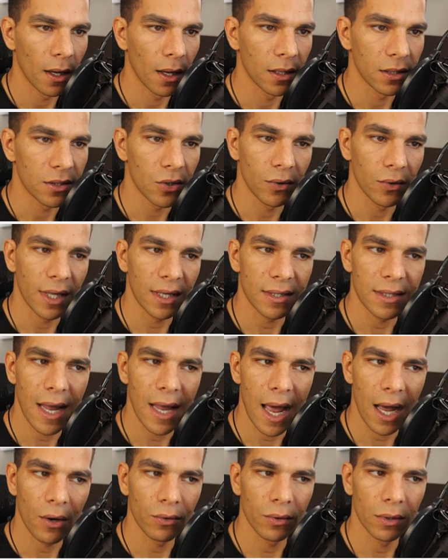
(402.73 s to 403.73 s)
So that's
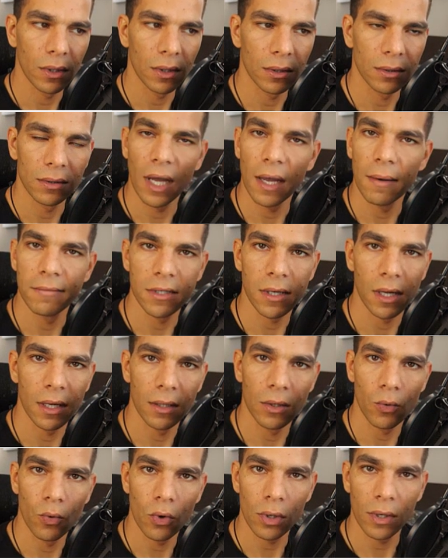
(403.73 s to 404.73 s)
how the time
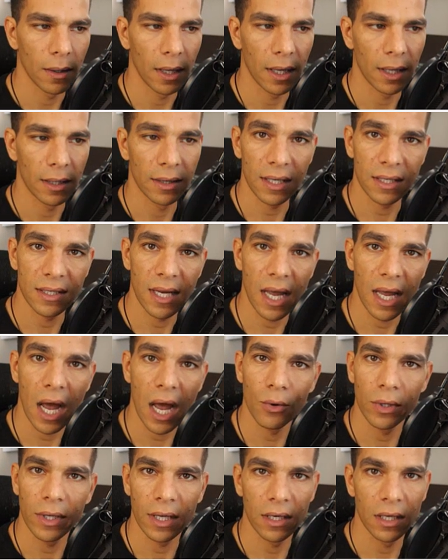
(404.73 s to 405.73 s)
slider works, and that's
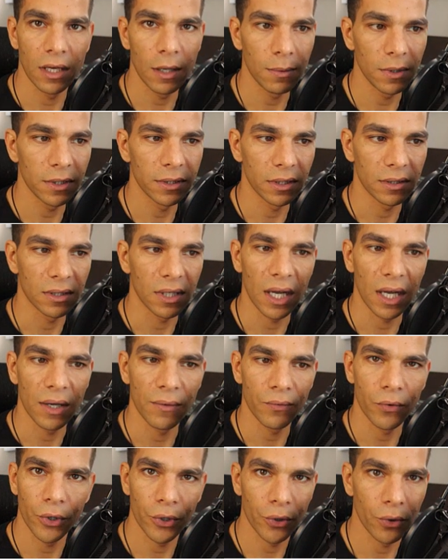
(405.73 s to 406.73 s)
how you can enable the time
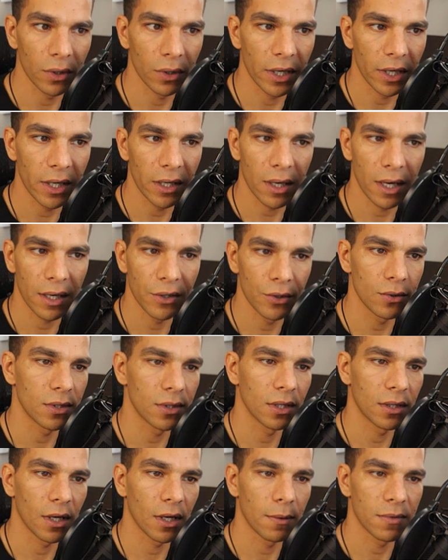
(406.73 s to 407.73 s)
for your layer and use
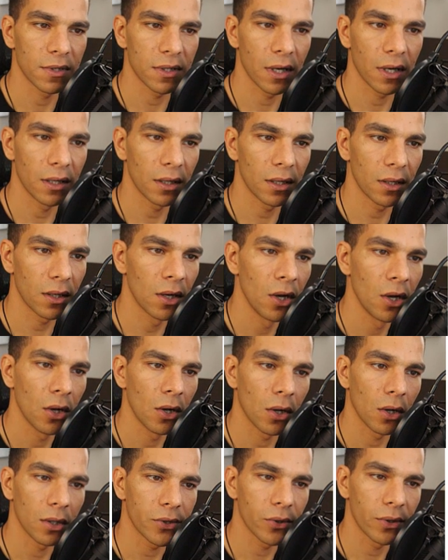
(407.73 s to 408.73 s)
the time slider.
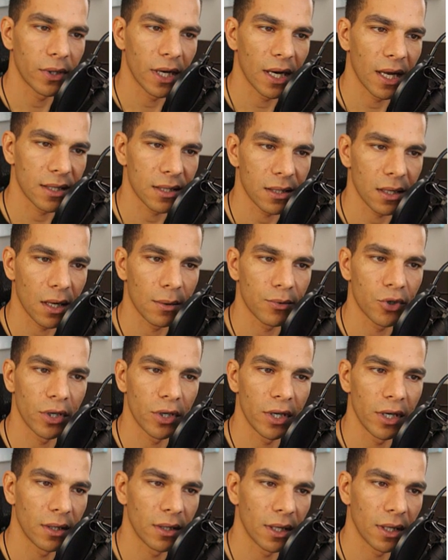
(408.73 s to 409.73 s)
Also the last option
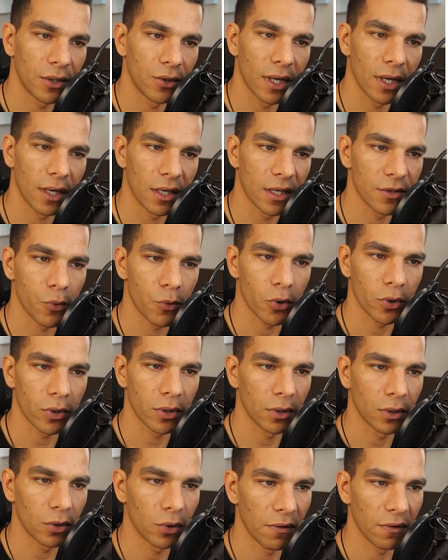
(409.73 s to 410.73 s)
here, that you can export
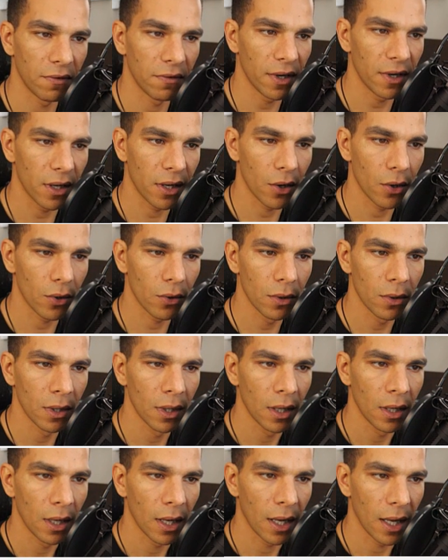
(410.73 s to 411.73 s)
it to a video.
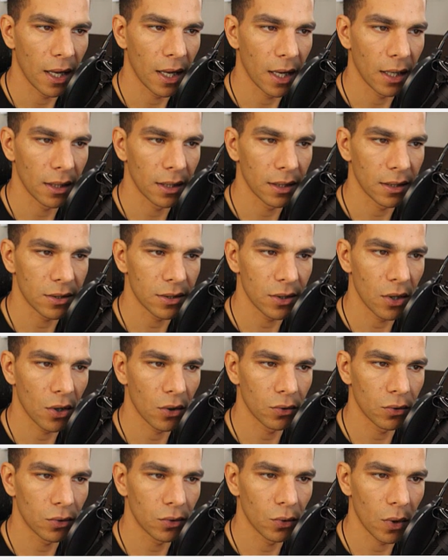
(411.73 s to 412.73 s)
And let's
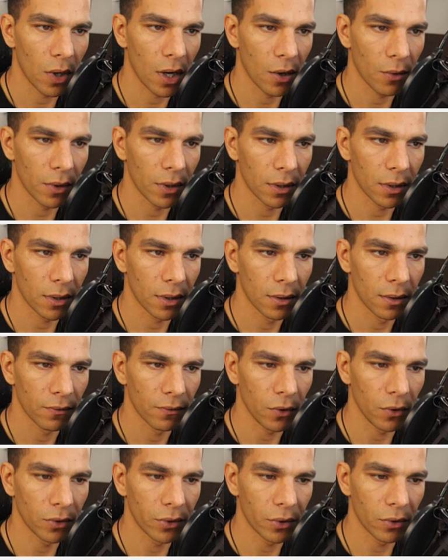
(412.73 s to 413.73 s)
go to our
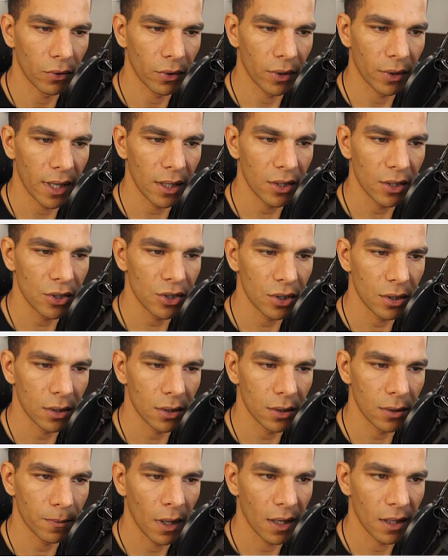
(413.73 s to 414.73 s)
folder
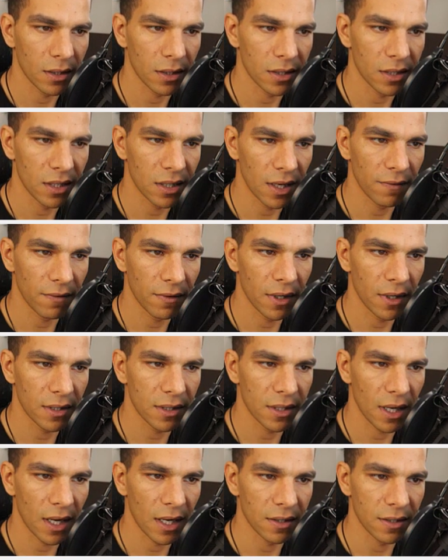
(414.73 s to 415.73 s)
location and save
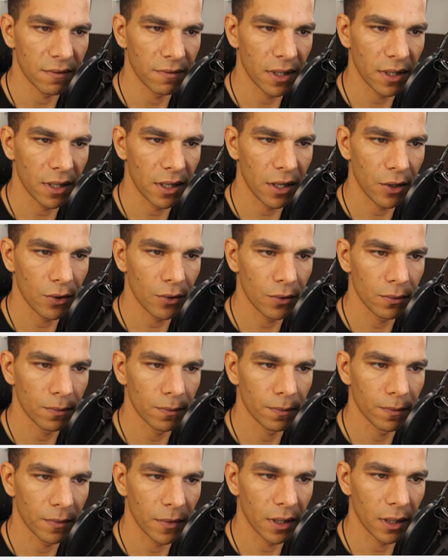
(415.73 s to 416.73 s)
this as a video
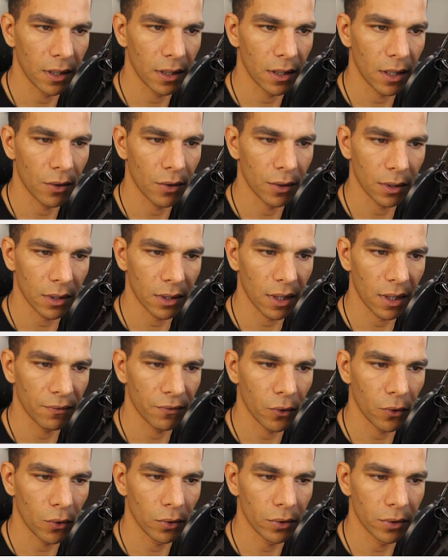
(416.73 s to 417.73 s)
in our time
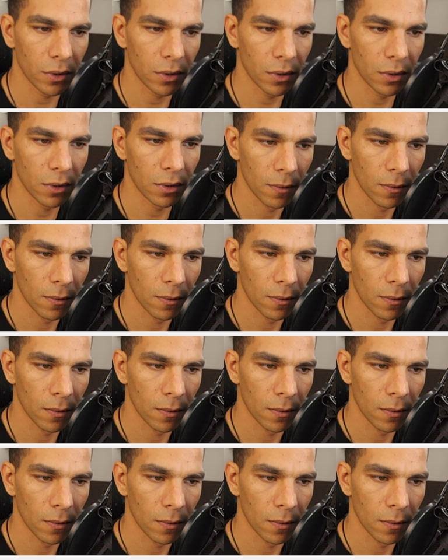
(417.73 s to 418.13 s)
folder.